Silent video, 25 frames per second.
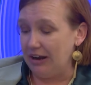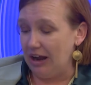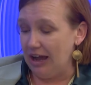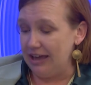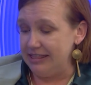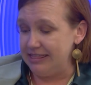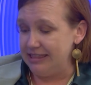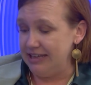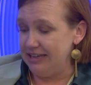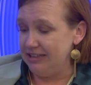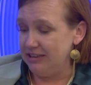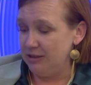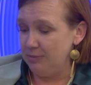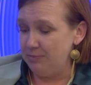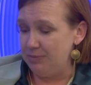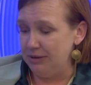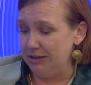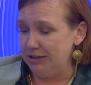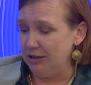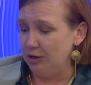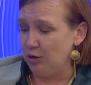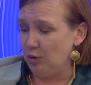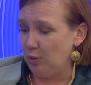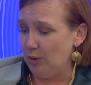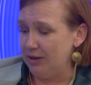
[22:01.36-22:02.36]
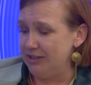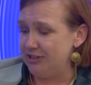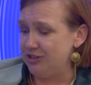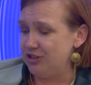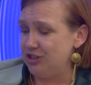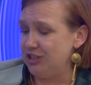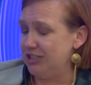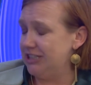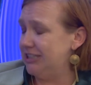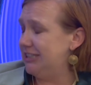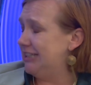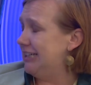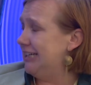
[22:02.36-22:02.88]
I think the bigger
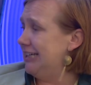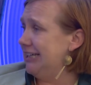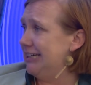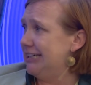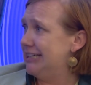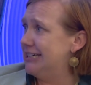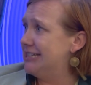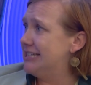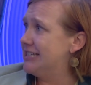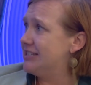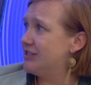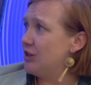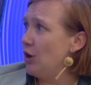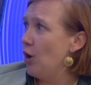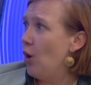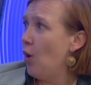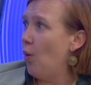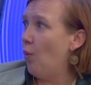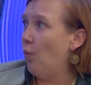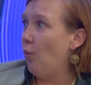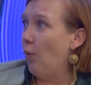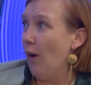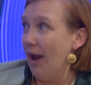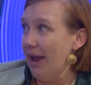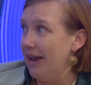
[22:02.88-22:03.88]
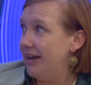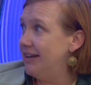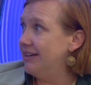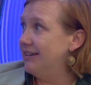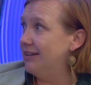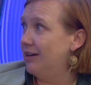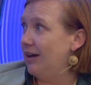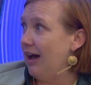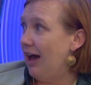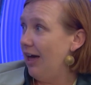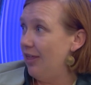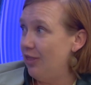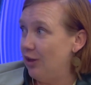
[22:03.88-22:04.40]
question is, when
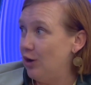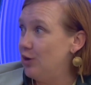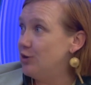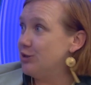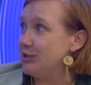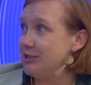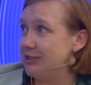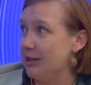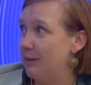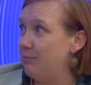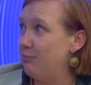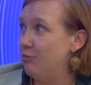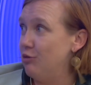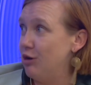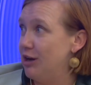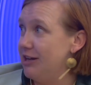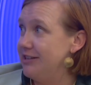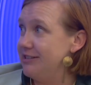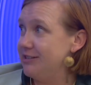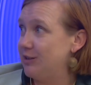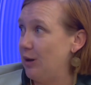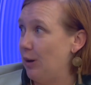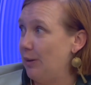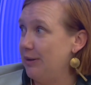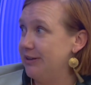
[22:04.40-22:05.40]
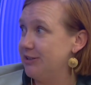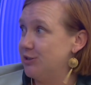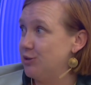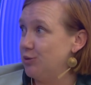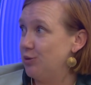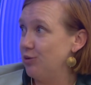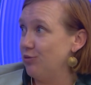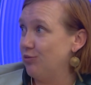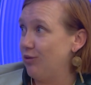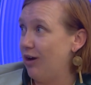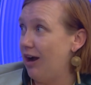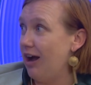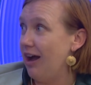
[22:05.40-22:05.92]
are those submarines going to
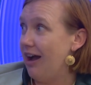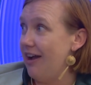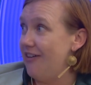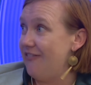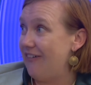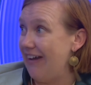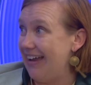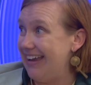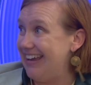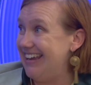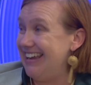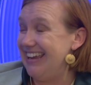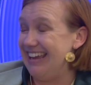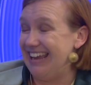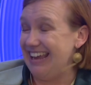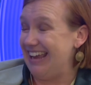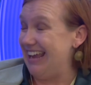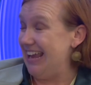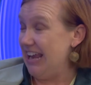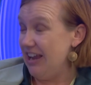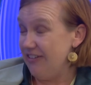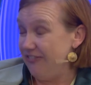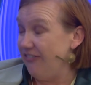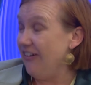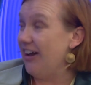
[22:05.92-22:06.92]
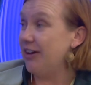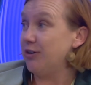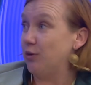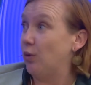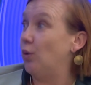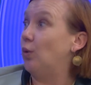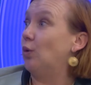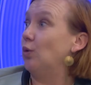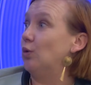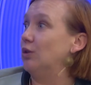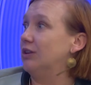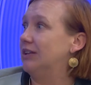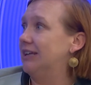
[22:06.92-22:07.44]
arrive, if at
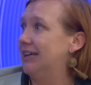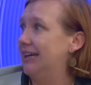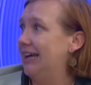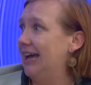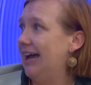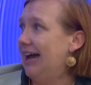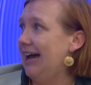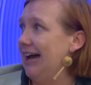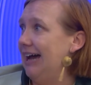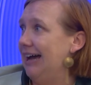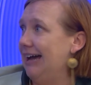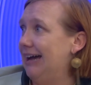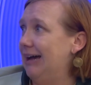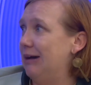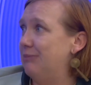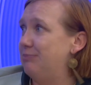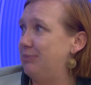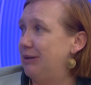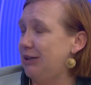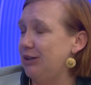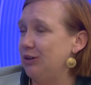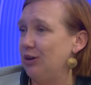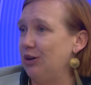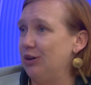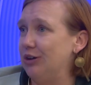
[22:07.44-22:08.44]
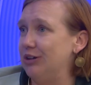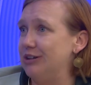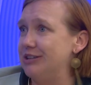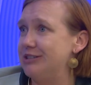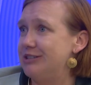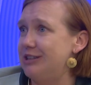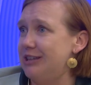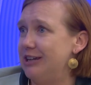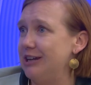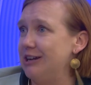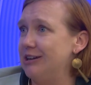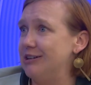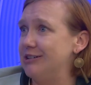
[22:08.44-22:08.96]
all? Because
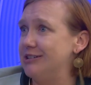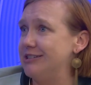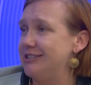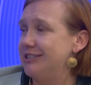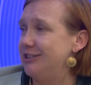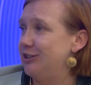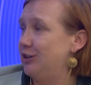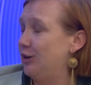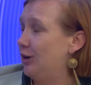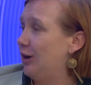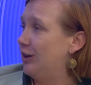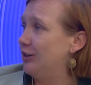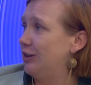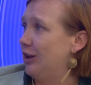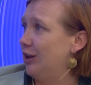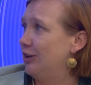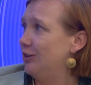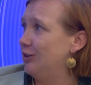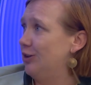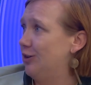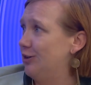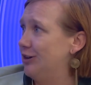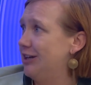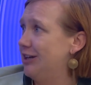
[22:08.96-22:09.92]
there is, you know, a long